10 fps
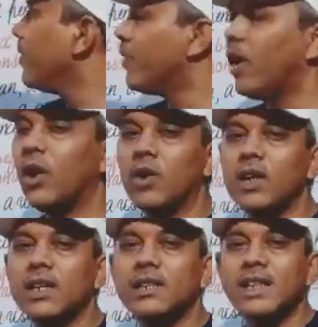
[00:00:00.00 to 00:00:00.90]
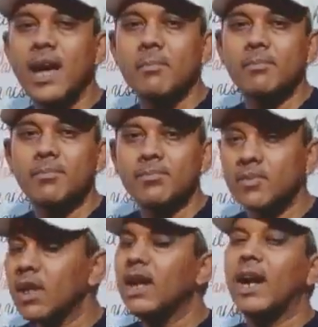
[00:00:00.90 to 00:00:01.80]
before them.
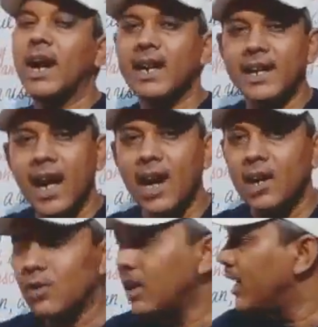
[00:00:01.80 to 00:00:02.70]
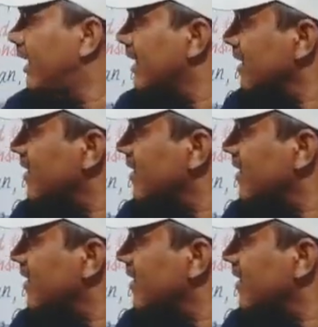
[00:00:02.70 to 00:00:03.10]
And now let